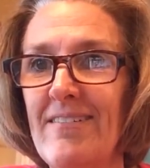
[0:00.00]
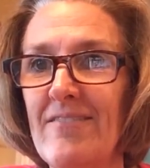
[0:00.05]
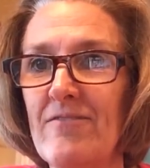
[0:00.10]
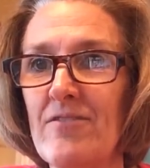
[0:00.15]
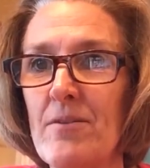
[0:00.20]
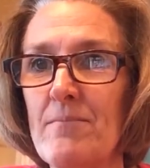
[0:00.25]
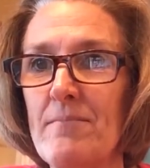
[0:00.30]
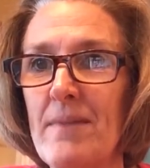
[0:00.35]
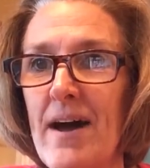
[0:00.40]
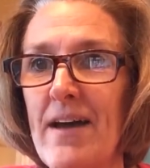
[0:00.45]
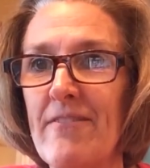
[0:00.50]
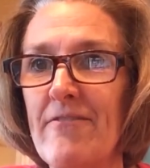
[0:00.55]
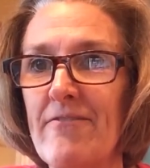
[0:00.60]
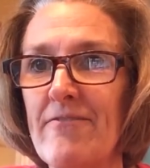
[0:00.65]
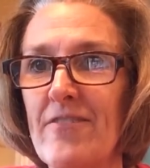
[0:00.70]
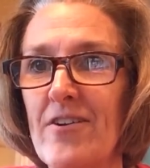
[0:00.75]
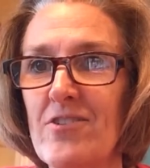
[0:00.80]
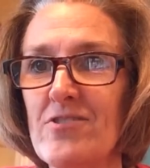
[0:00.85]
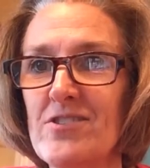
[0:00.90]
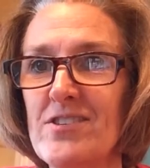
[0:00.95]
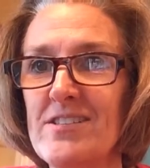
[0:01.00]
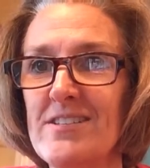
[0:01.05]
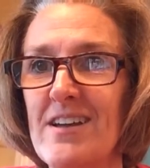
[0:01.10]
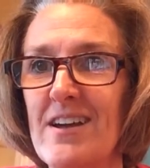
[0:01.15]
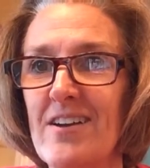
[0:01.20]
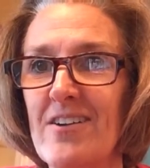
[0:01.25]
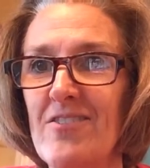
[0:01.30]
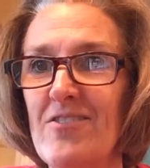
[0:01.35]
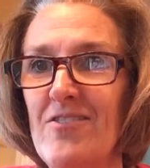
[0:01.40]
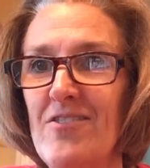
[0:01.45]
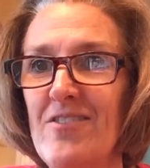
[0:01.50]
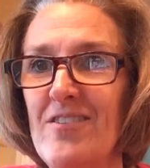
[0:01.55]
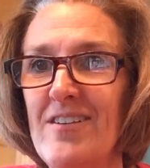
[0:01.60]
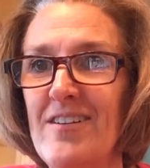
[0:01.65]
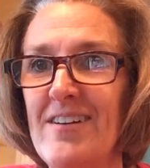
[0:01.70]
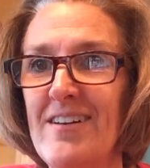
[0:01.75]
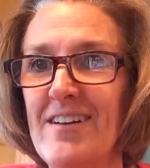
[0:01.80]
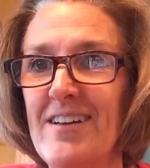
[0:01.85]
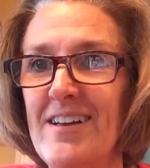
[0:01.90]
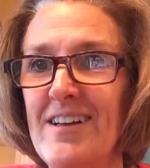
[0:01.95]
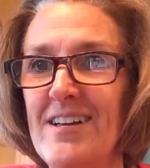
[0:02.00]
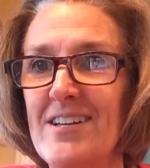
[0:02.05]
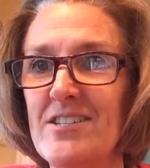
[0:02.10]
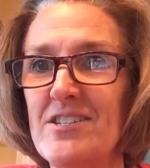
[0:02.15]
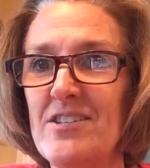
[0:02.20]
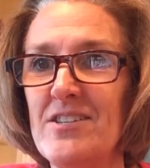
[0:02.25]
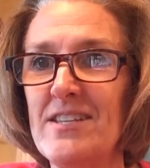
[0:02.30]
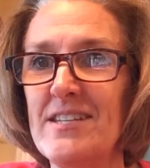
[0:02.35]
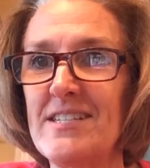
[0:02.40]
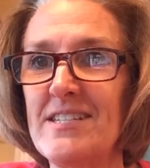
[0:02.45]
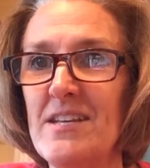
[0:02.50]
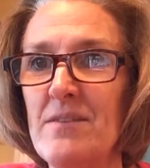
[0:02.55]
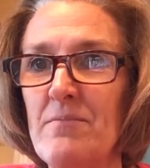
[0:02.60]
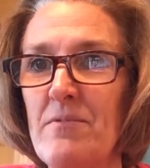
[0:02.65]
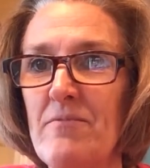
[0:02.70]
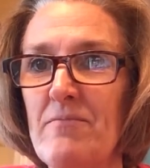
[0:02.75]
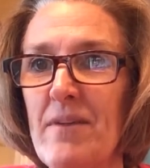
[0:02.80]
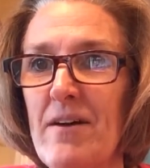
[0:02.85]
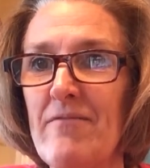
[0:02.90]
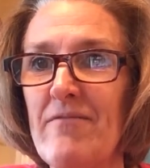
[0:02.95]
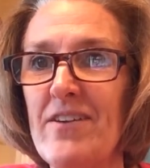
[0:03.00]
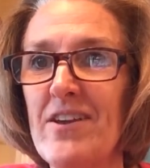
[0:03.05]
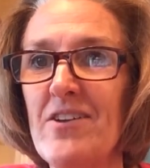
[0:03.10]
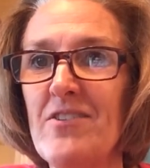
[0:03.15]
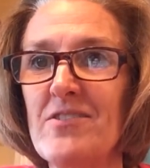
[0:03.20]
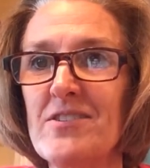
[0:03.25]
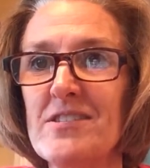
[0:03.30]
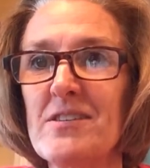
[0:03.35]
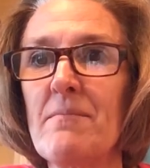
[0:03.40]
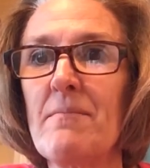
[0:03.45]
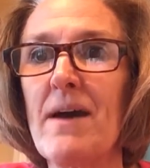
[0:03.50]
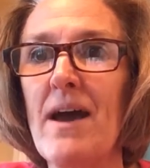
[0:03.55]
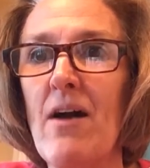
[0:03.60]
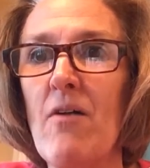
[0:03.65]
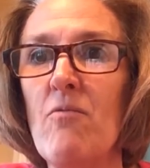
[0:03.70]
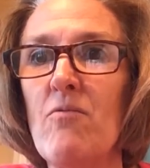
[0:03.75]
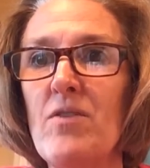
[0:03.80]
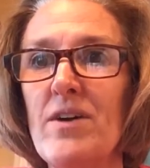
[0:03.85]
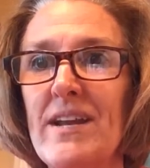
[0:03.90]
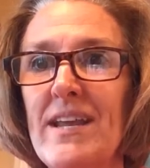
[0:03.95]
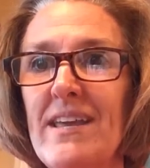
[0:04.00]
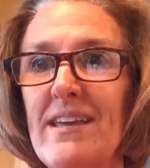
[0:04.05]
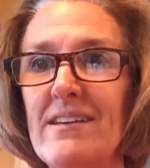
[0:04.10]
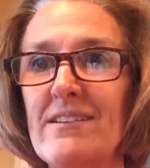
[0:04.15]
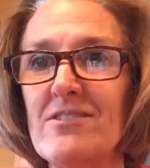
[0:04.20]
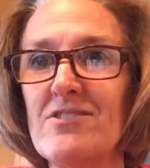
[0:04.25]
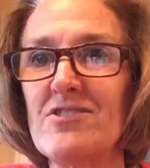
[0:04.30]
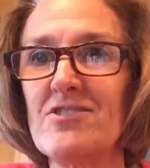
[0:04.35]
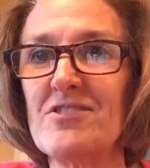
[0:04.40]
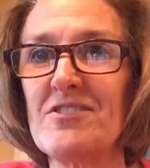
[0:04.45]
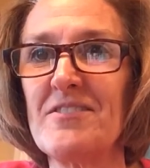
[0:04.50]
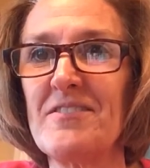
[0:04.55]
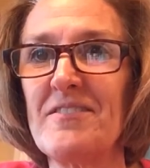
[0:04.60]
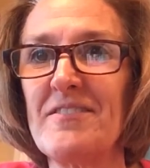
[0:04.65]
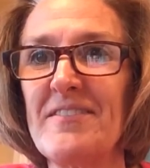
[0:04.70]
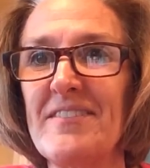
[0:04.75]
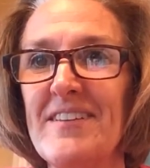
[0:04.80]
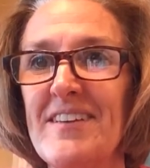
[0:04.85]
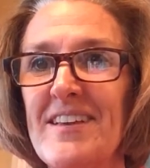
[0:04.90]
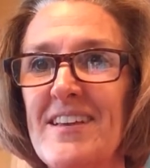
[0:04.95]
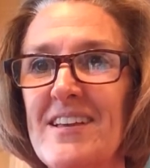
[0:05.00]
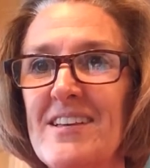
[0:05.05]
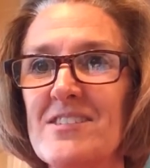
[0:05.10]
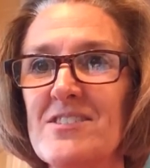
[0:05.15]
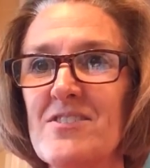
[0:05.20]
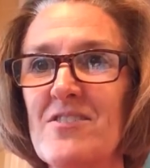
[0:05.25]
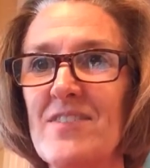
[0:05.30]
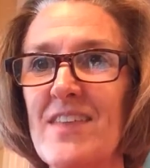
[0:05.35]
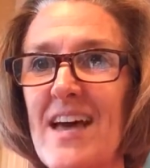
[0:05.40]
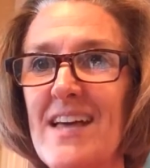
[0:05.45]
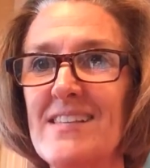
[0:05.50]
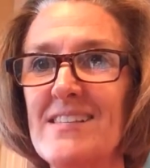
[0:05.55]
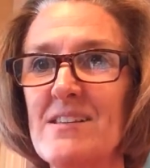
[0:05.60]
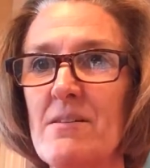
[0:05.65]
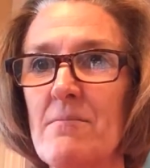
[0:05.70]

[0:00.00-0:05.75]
from my first knuckle to the tip of my finger, is about 1 inch. So that's